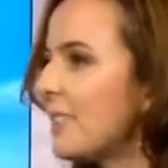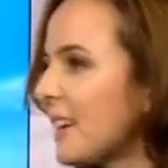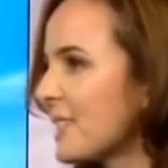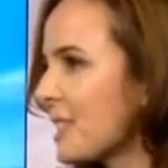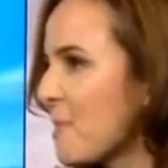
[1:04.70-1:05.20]

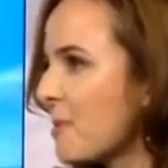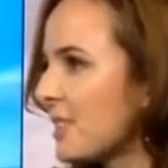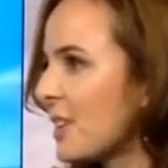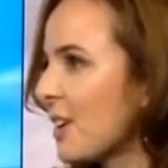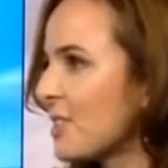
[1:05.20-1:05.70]
Last time I
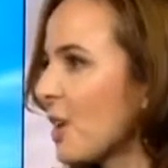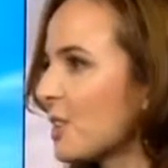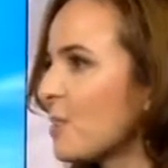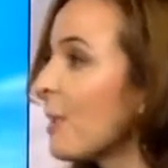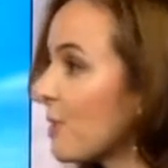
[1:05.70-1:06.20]
was here, I
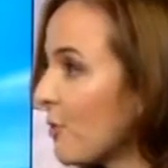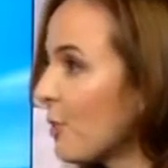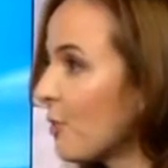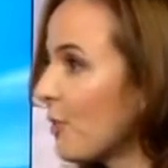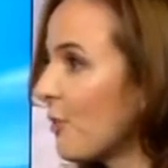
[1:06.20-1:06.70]
talked about the
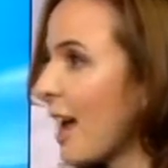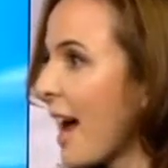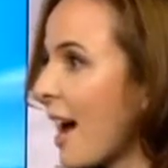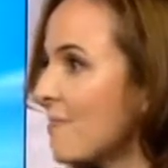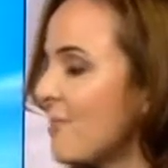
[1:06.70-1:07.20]
Fruitful Way
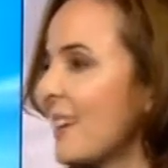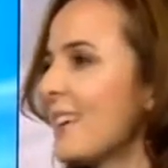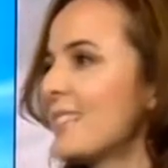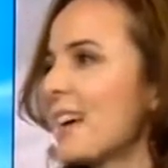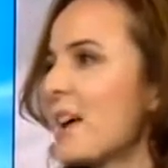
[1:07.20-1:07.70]
app
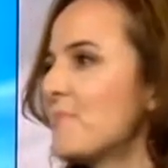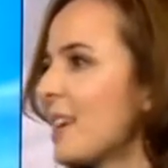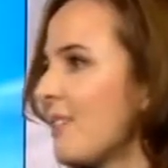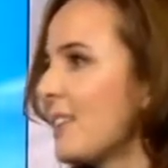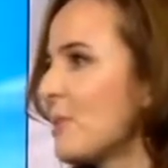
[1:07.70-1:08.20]
because I am
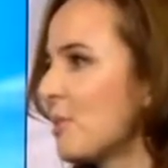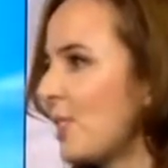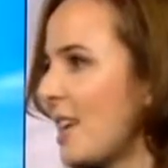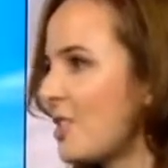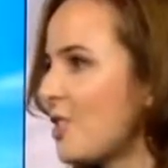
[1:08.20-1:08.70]
giving them
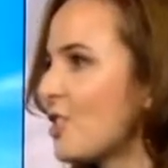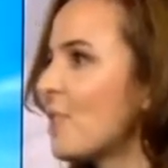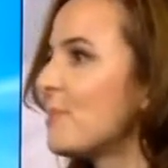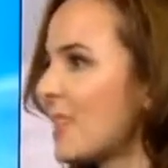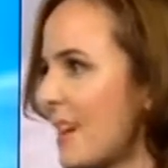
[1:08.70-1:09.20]

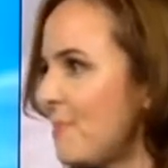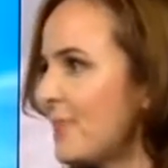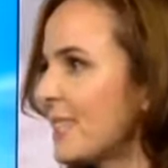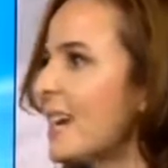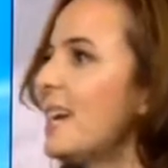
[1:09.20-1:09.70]
relationship
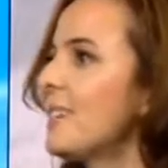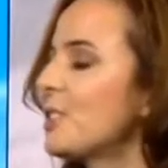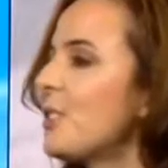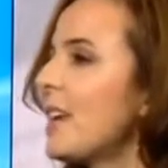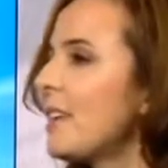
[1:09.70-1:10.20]
tips.
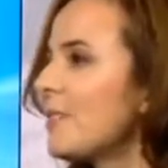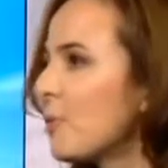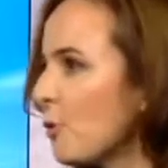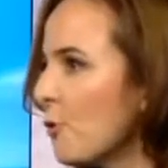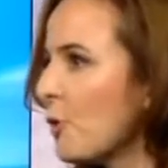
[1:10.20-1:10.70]
So they, the
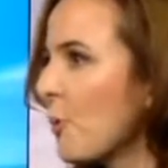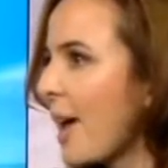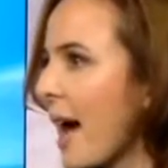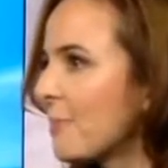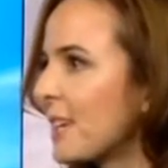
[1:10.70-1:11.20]
Fruitful
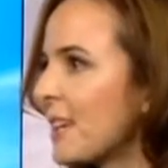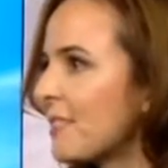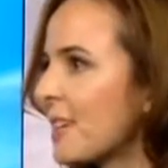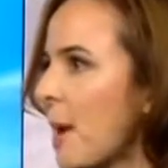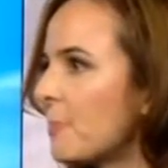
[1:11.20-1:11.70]
Way app
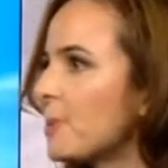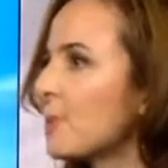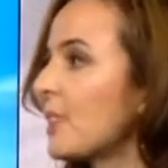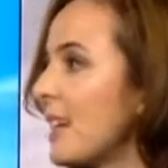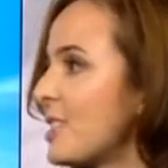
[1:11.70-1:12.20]
gives couples
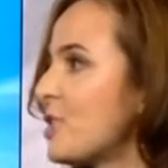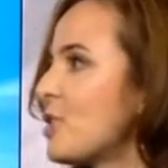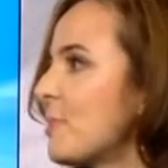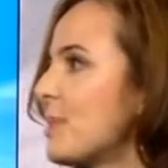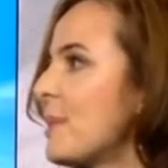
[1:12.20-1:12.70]

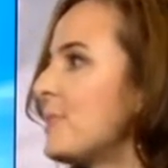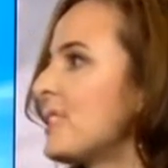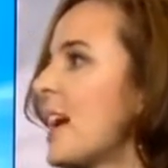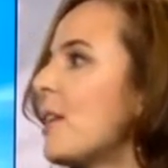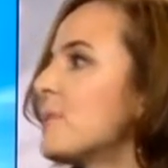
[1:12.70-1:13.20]
relationship tips
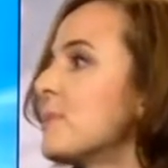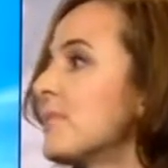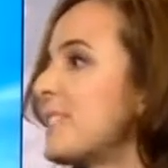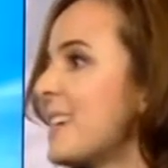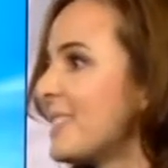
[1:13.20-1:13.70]
to help them
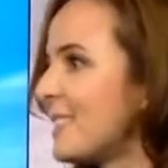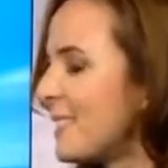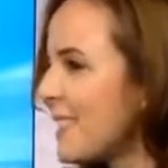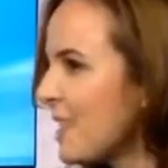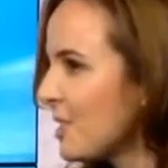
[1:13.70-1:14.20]
stay in
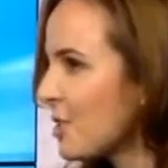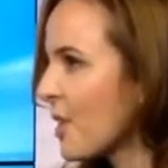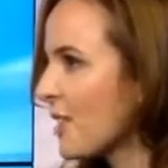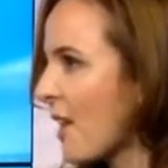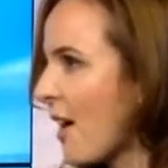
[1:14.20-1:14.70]
sync
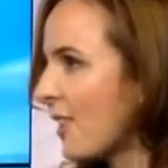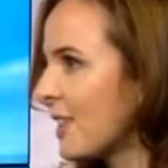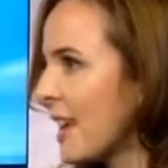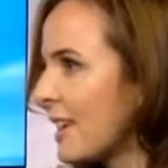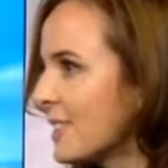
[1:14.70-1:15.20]
during the
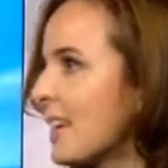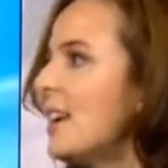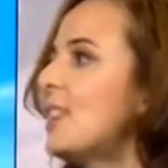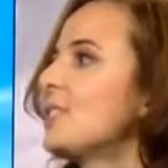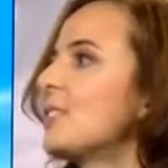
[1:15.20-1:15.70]
holidays
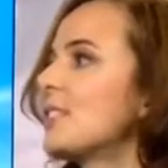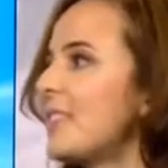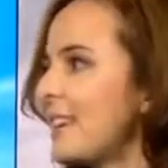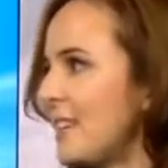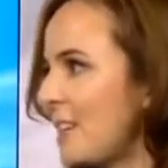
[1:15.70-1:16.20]
so that
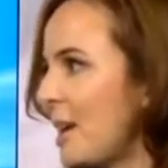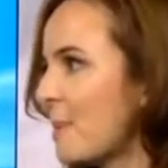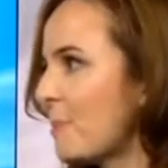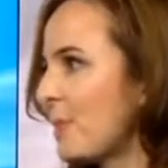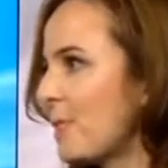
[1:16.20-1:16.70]
they can keep
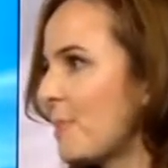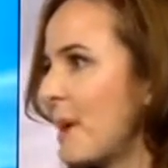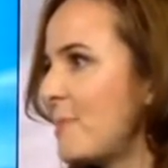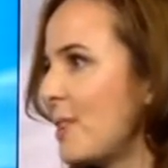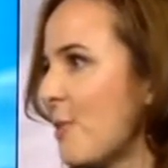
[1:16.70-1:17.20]
up with their
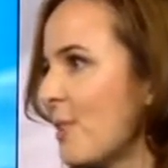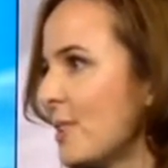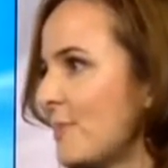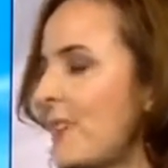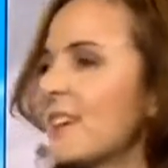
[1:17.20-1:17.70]
baby
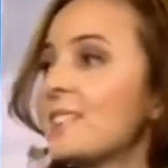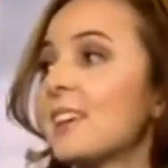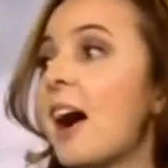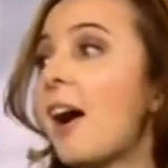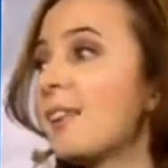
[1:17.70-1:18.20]
goals because
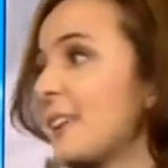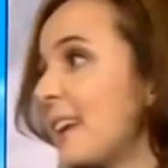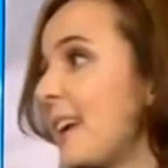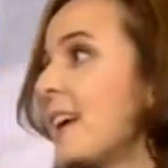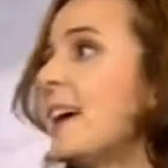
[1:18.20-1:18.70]
the
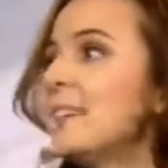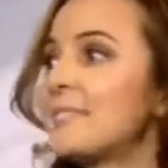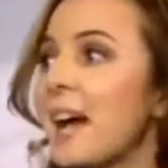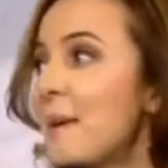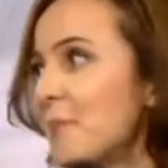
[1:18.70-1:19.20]
holiday
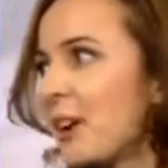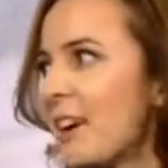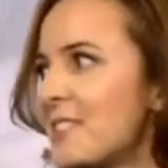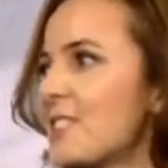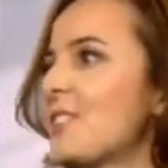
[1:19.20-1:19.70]
time
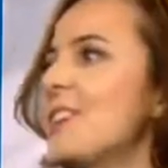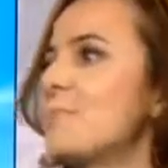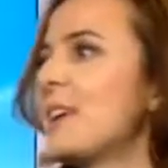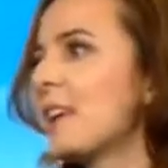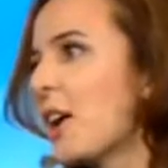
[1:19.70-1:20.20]
crunch can
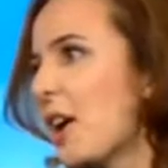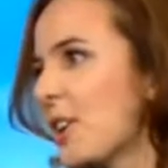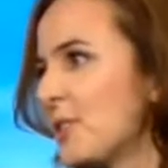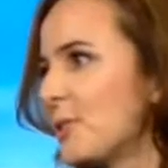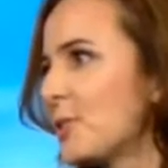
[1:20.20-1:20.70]
make it
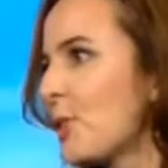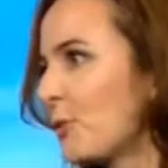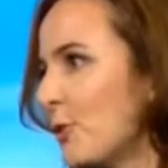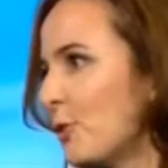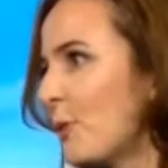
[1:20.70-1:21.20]
hard. So the
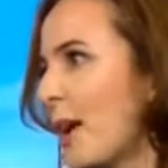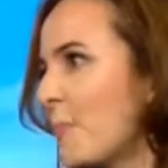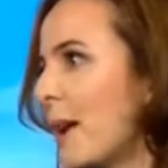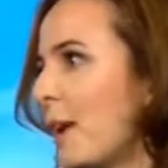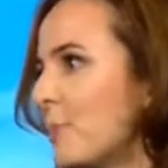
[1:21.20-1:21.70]
Fruitful Way
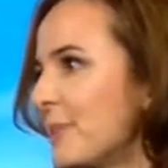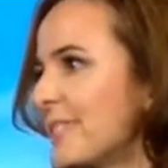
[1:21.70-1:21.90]
app helps.